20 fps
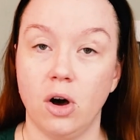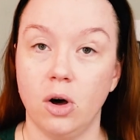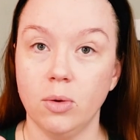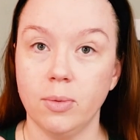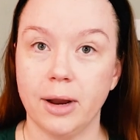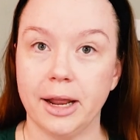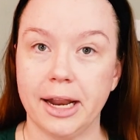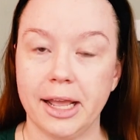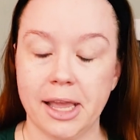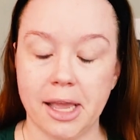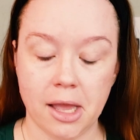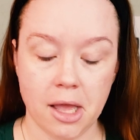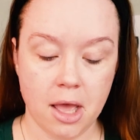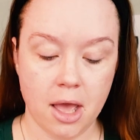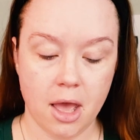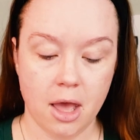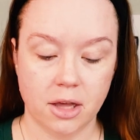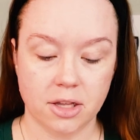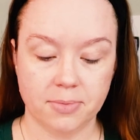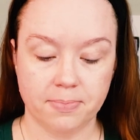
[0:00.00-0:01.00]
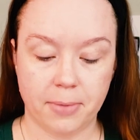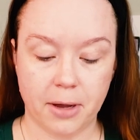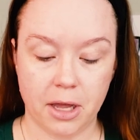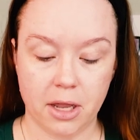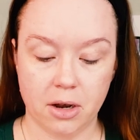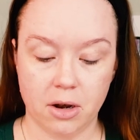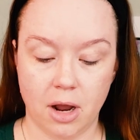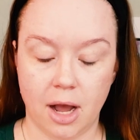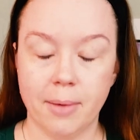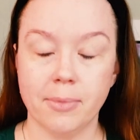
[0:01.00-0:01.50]
already,
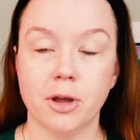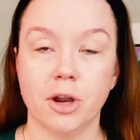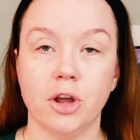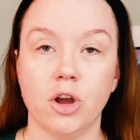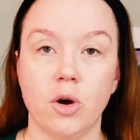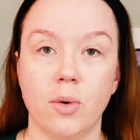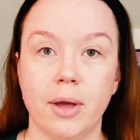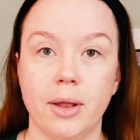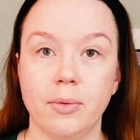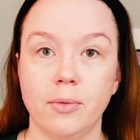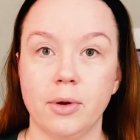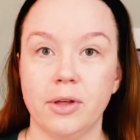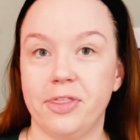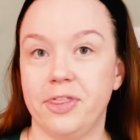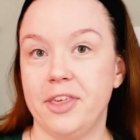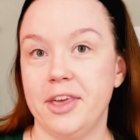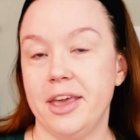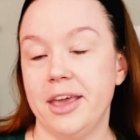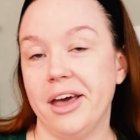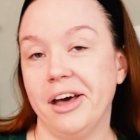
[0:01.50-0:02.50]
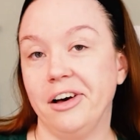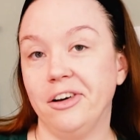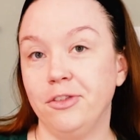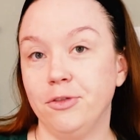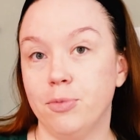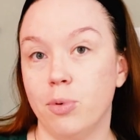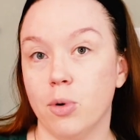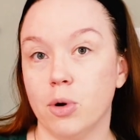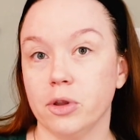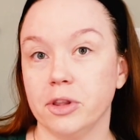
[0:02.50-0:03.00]
but I'm gonna go in with the
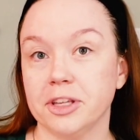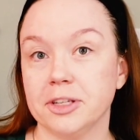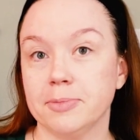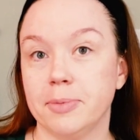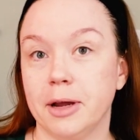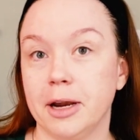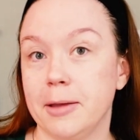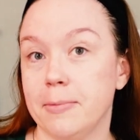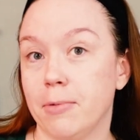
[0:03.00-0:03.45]
E.L.F. Poreless Putty